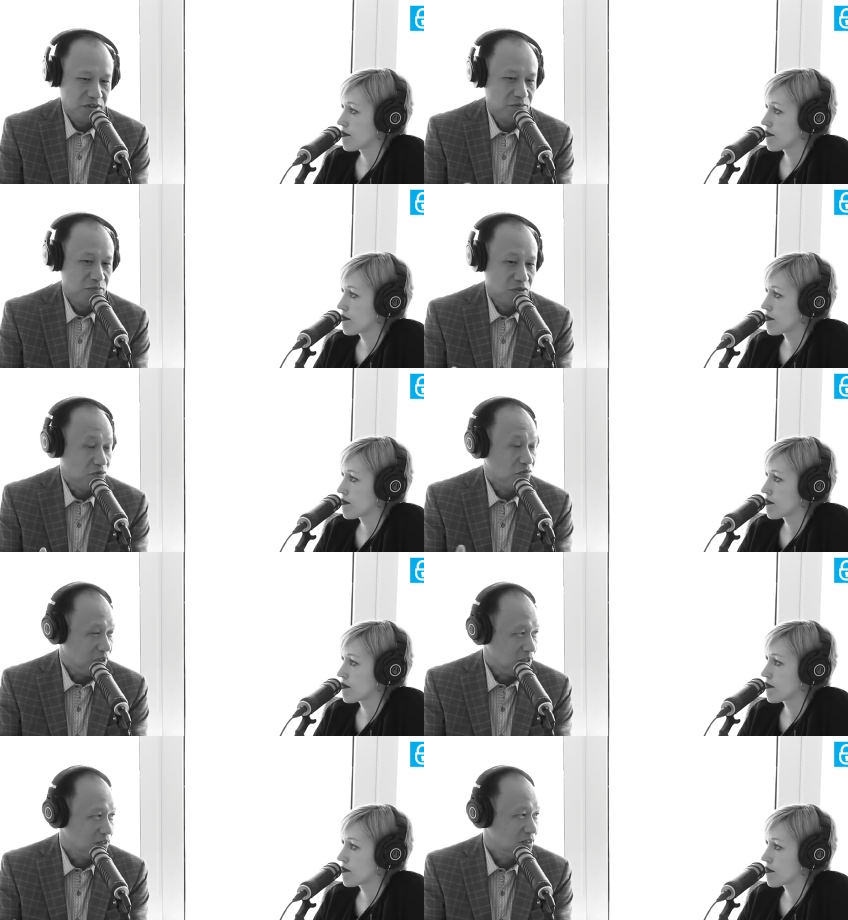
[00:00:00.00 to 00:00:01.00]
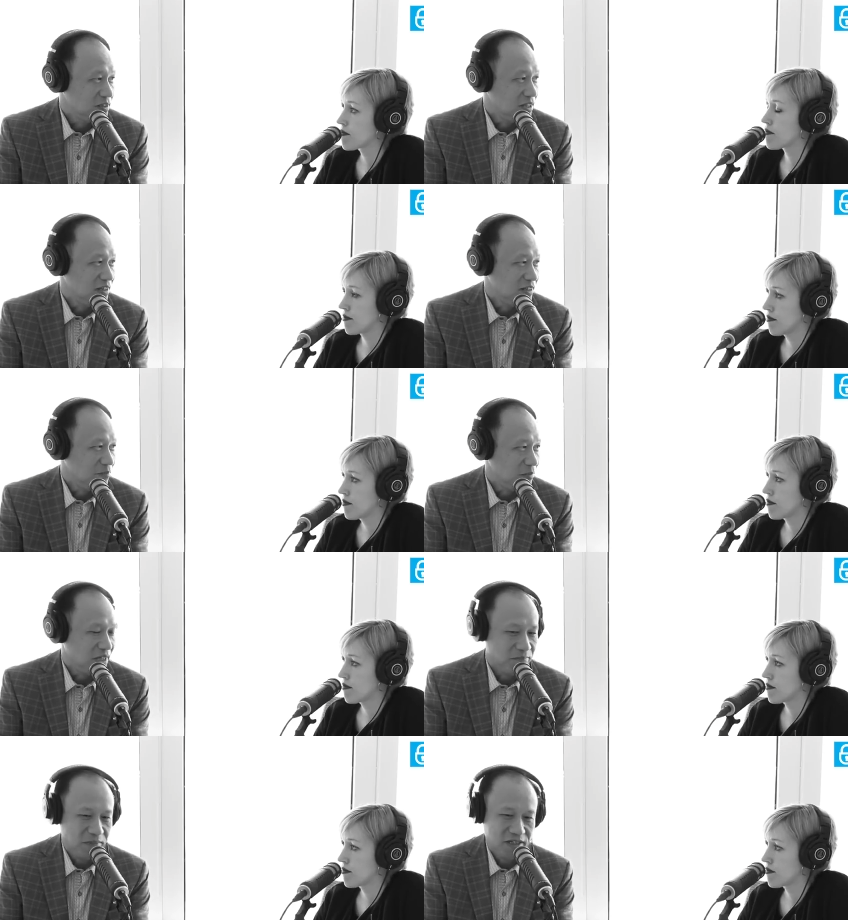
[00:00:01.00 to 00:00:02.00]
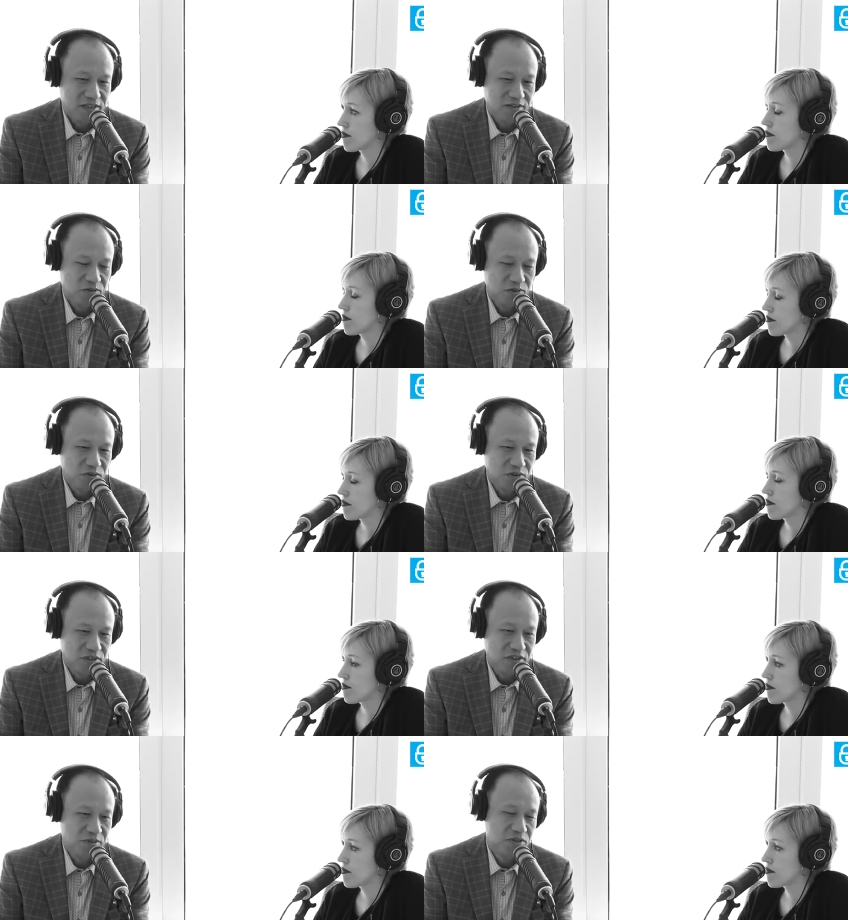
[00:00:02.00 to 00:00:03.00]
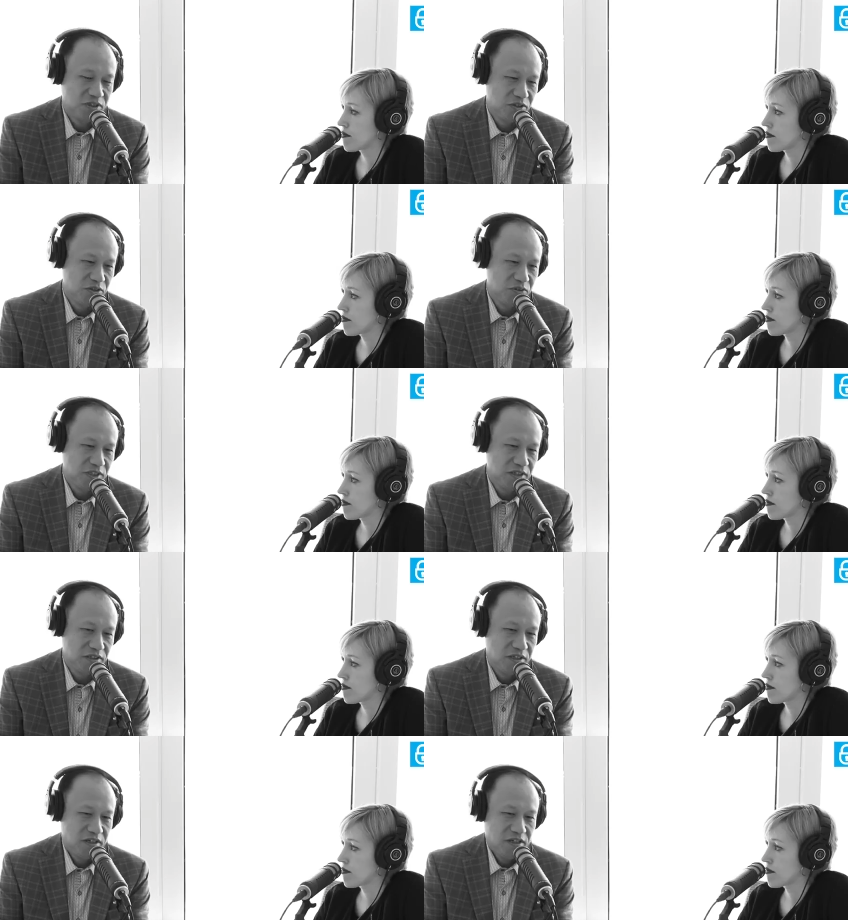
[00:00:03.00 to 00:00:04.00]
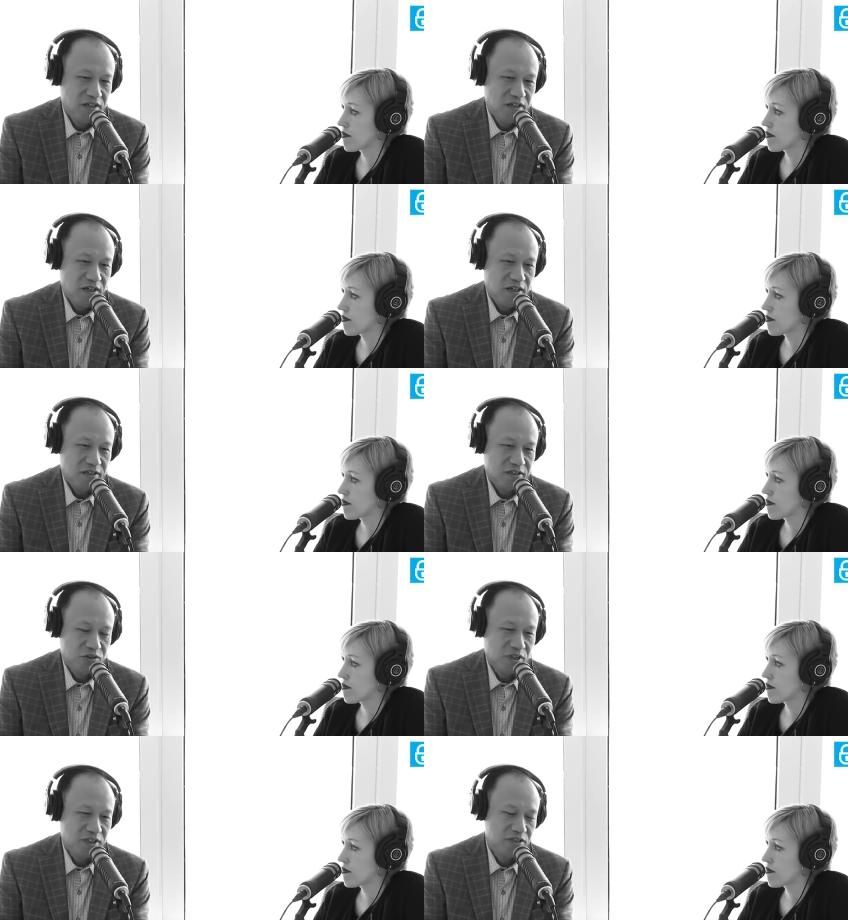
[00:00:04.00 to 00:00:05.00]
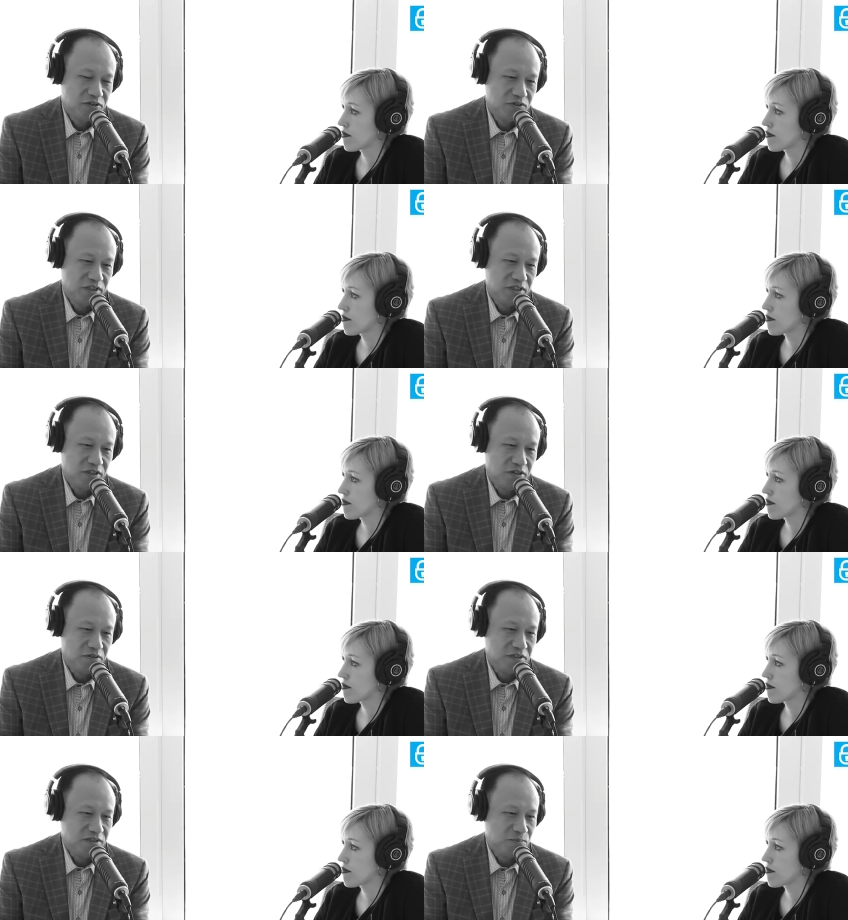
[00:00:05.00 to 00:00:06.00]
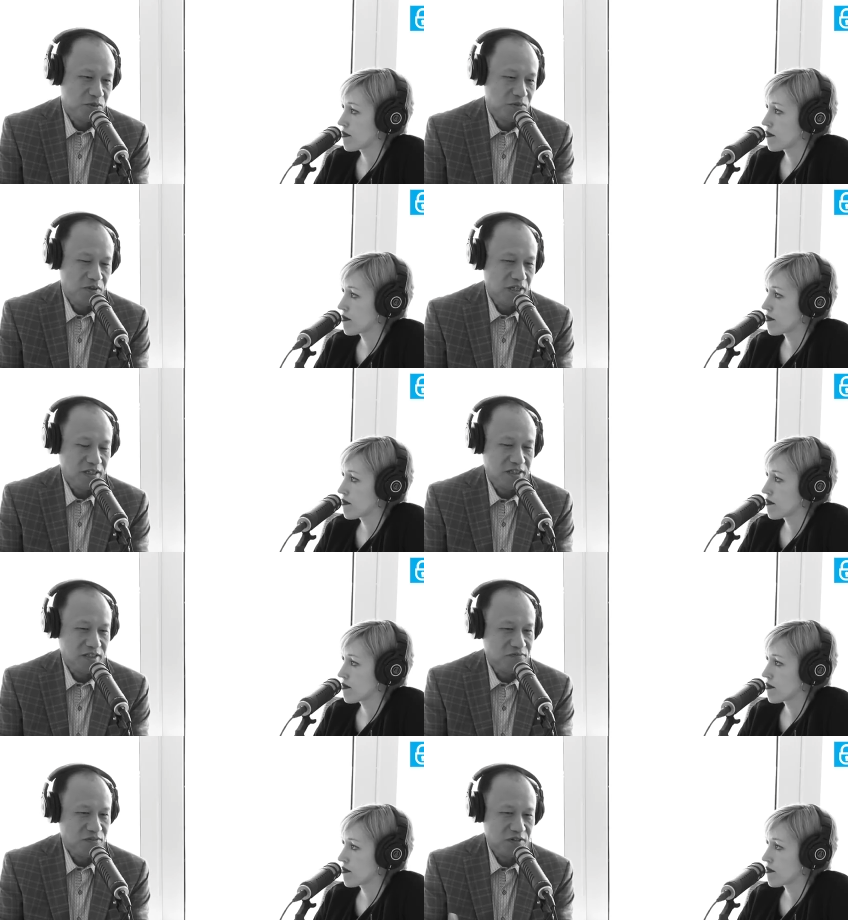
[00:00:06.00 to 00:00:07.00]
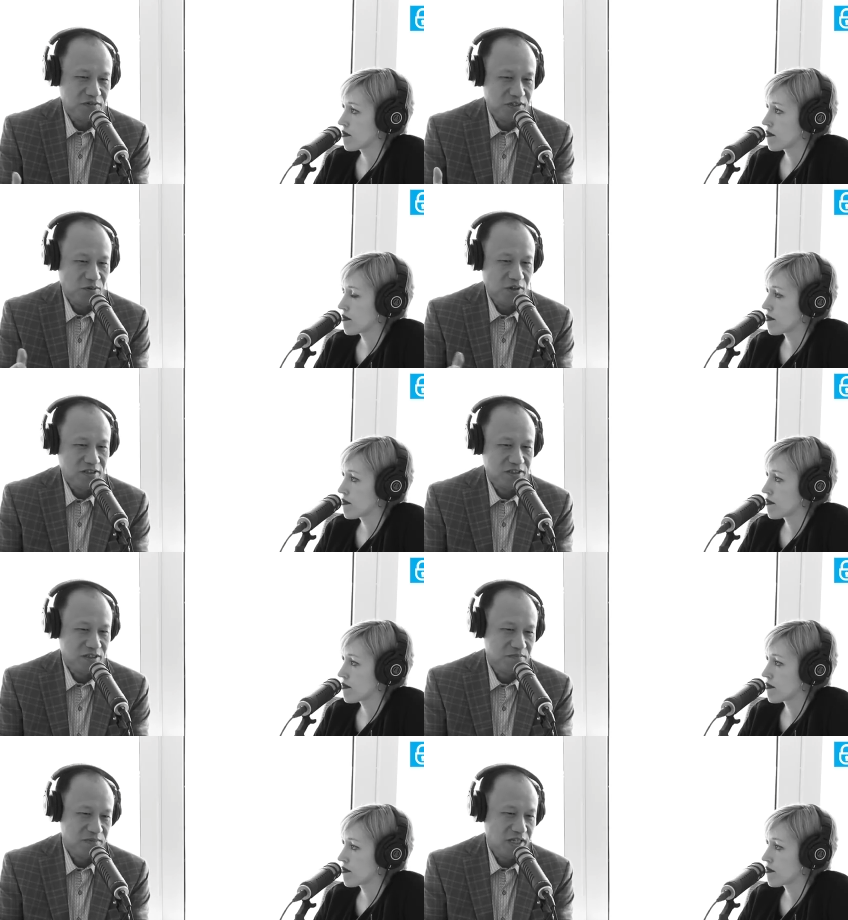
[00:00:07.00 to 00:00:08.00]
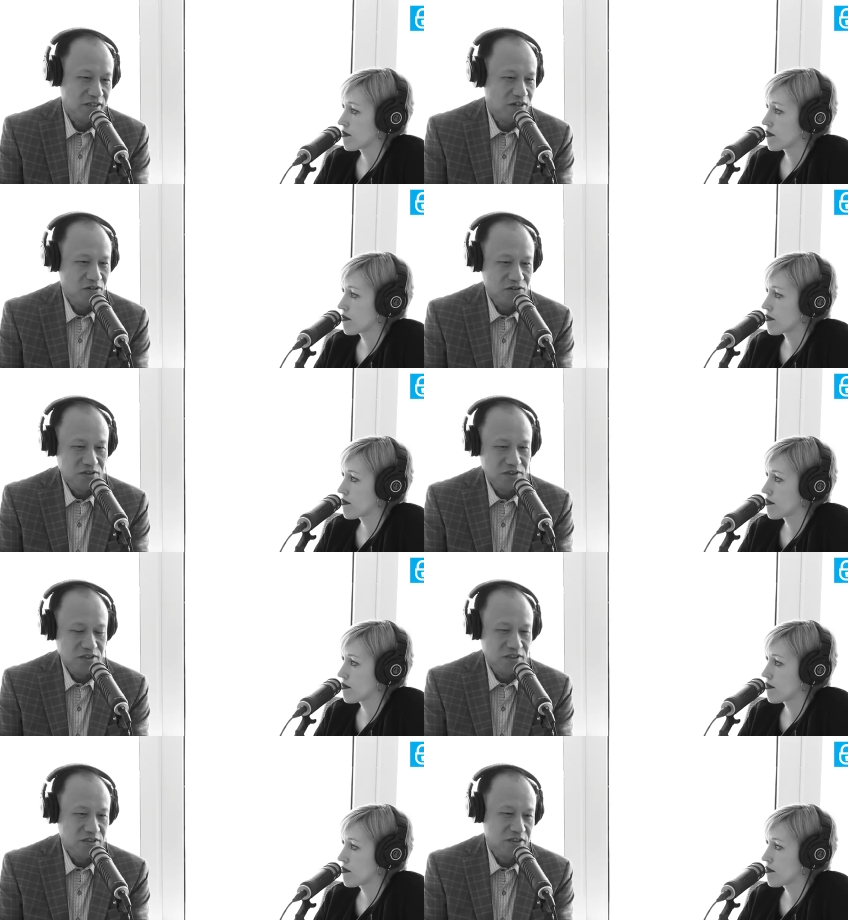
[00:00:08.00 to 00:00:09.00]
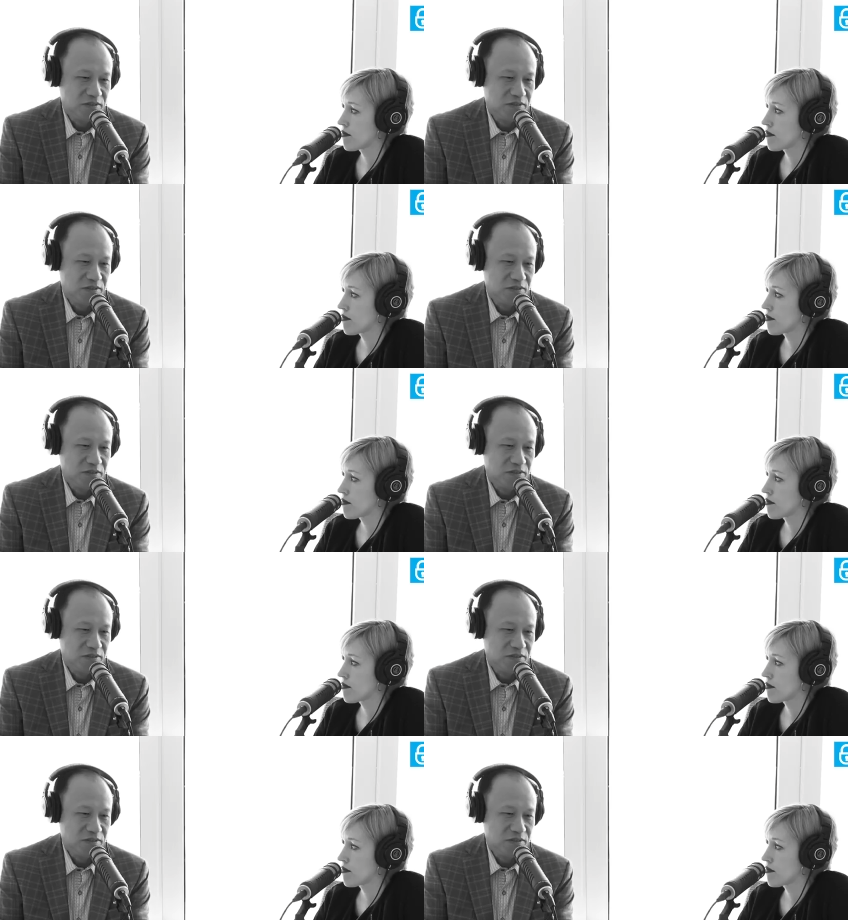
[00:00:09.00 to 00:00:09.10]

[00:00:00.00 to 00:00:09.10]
Speaker 1: women than mm-hmm. men, but it's also in the cybersecurity. The traditional thinking always more like involving quite some technology,